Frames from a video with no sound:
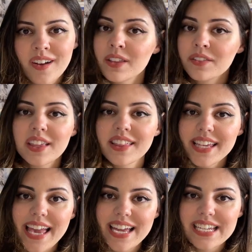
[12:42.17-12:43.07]
So thanks
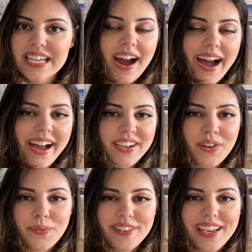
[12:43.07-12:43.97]
again, and
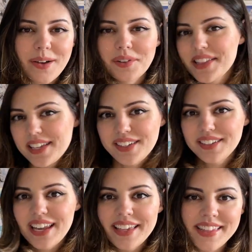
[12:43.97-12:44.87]
hopefully I will see you
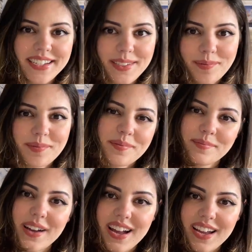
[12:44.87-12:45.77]
next time.
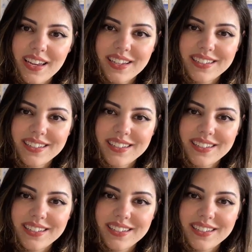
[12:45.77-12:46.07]
Bye!